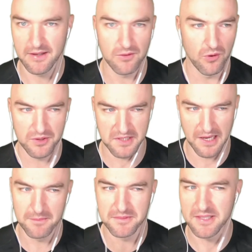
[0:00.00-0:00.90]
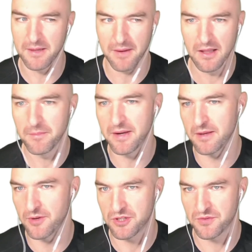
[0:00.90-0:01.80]
Or some
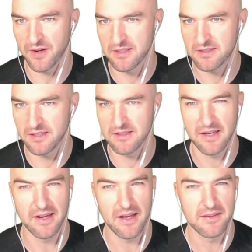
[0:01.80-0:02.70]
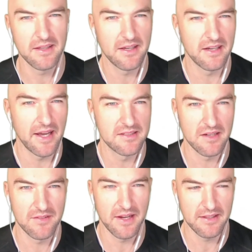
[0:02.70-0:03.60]
aluminium rich phase. This is I think an
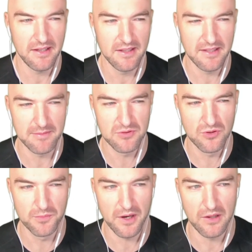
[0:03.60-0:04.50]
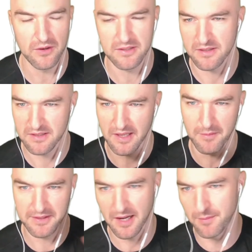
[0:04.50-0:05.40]
A718 type superalloy, so it's
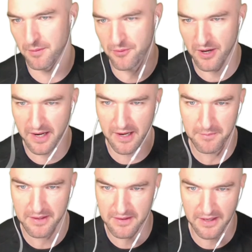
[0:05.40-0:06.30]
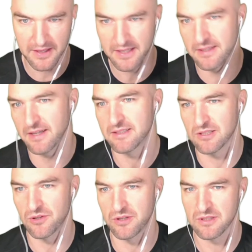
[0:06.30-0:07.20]
gamma double prime and eta and
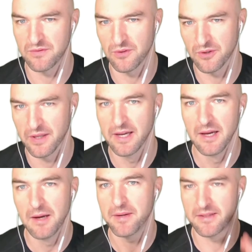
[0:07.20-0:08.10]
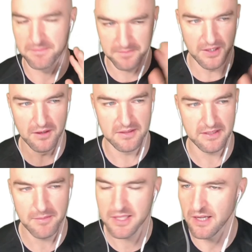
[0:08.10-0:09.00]
so on and so forth. But
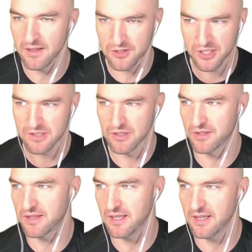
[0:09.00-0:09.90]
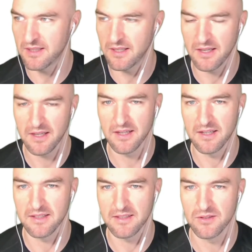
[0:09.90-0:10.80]
the metallurgy is not the
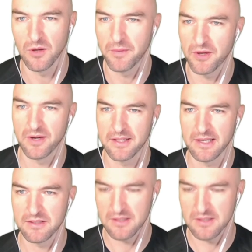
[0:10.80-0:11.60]
topic right now.